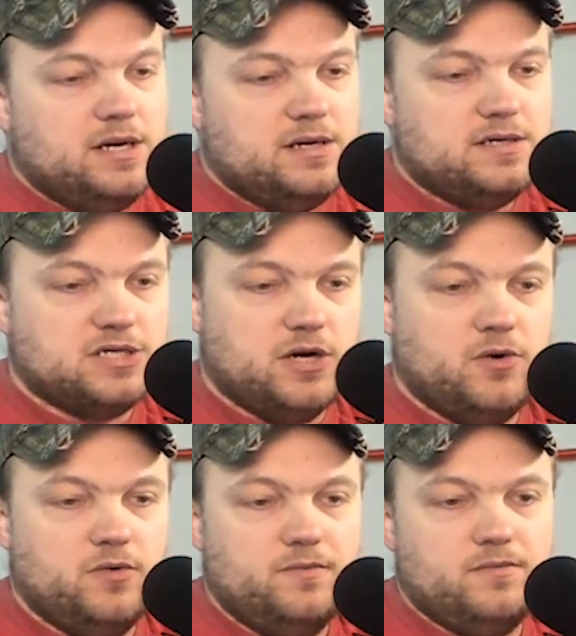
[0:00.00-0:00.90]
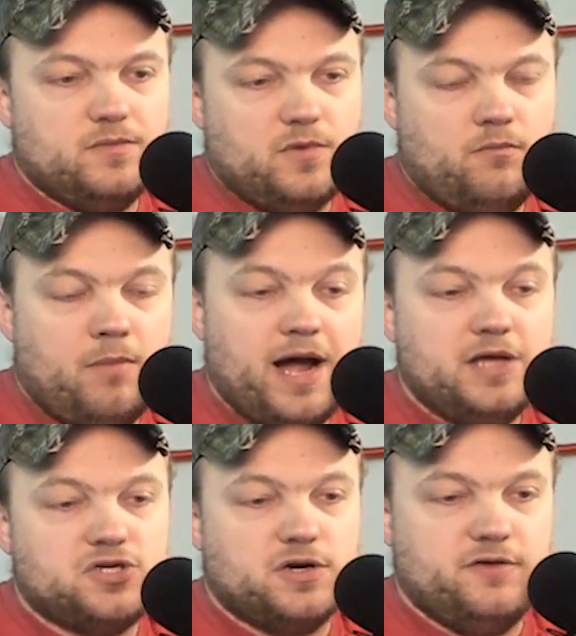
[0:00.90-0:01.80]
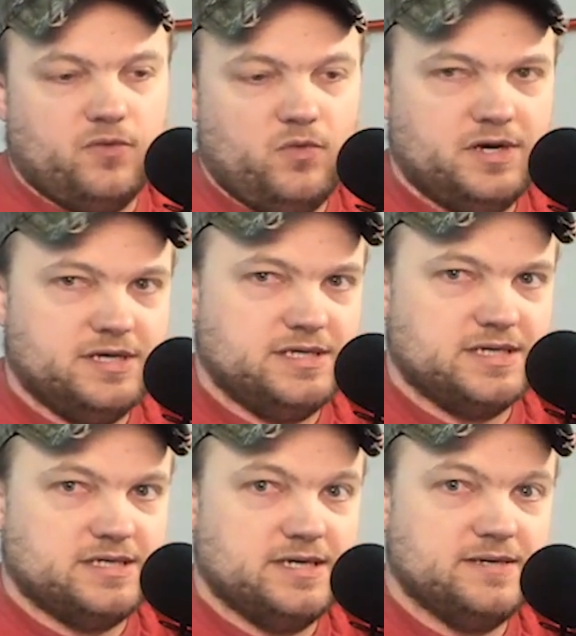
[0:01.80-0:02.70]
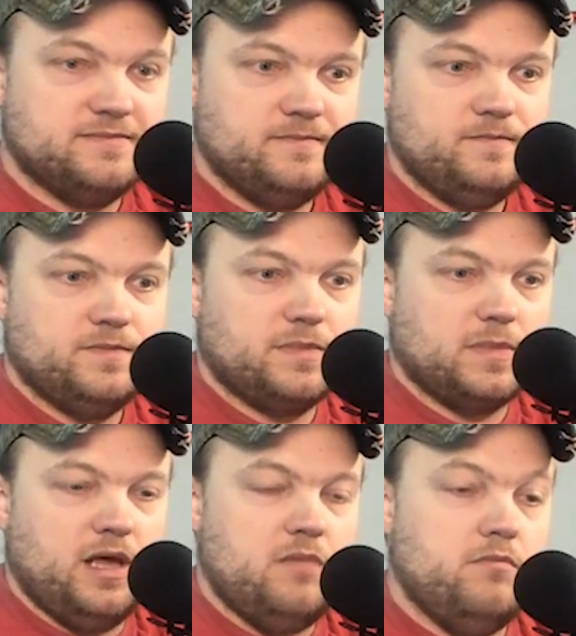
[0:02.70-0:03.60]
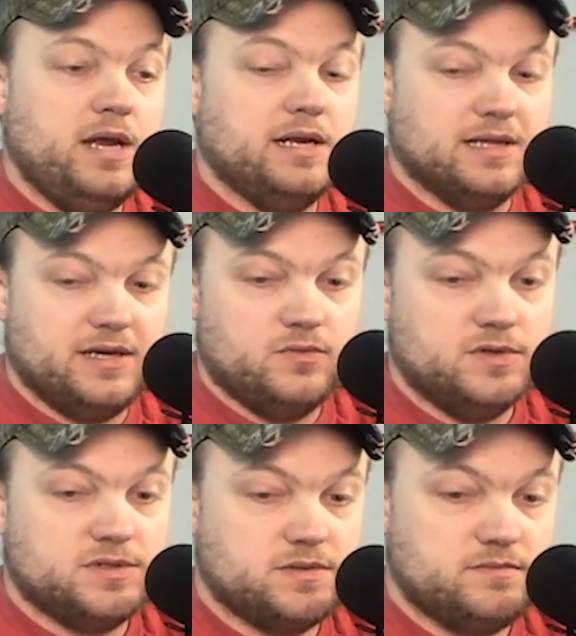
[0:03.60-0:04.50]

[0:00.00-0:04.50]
So my journey from 1 to 60, admittedly, was